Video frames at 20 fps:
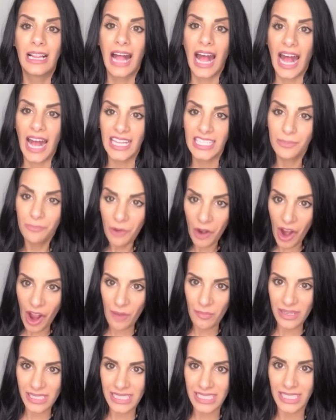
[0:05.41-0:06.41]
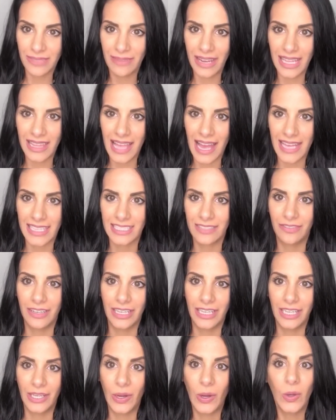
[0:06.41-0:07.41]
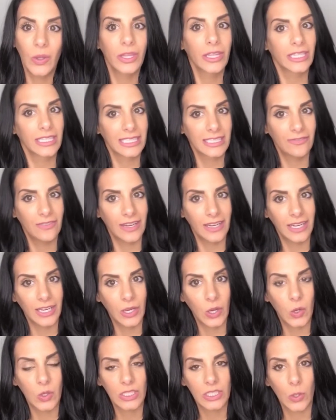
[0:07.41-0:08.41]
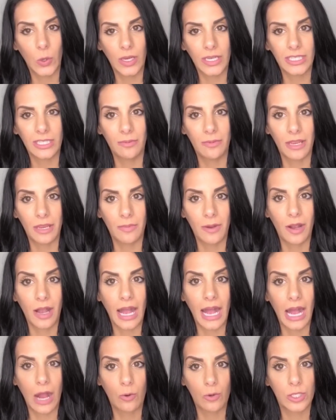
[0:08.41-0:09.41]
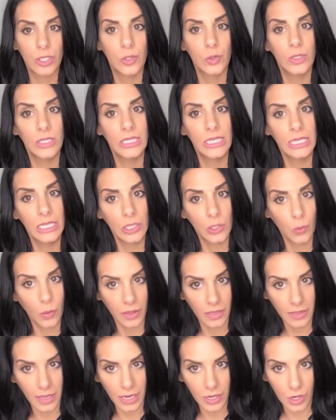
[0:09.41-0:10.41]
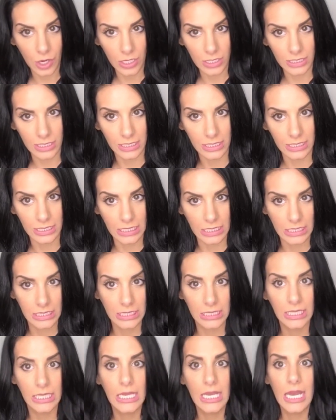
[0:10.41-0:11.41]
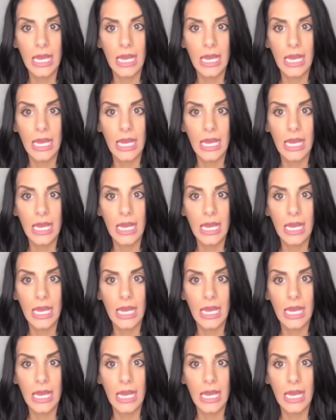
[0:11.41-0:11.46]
As promised in my last video, this video is going to be about how to deal with a narcissist.